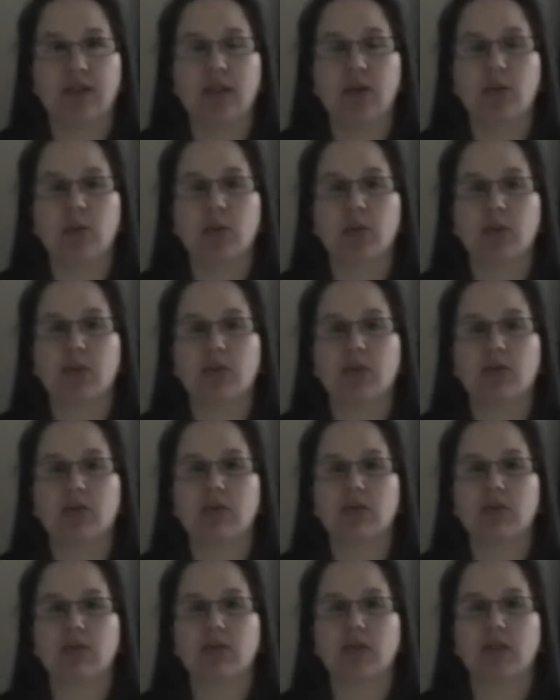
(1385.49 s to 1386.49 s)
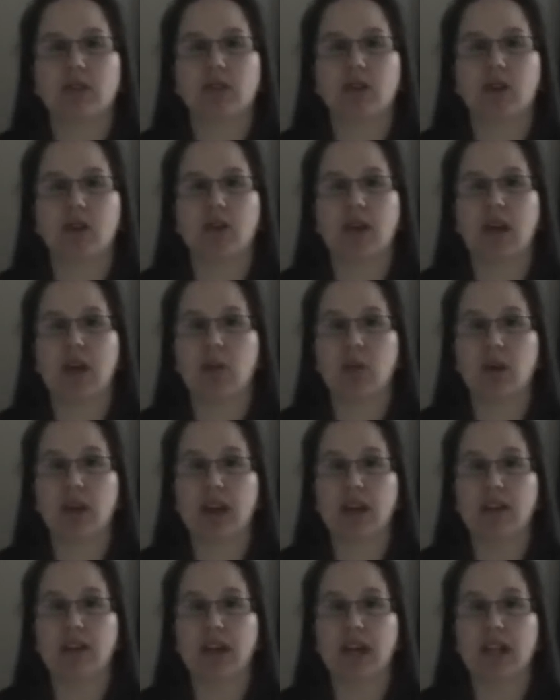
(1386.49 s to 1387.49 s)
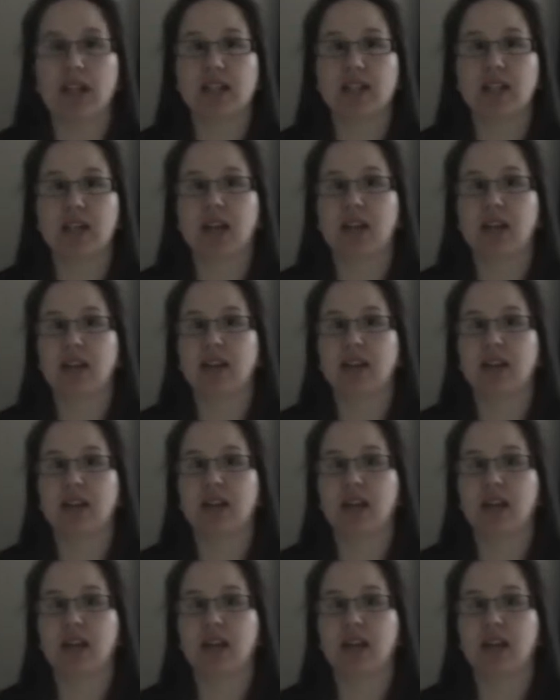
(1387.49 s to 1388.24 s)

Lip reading: He would, so that he wouldn't have an accident and